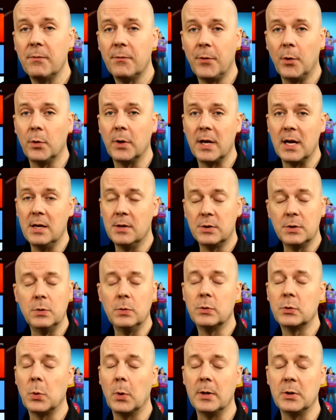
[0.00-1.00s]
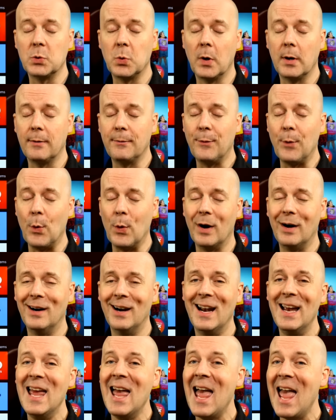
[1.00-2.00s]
fully into 2024.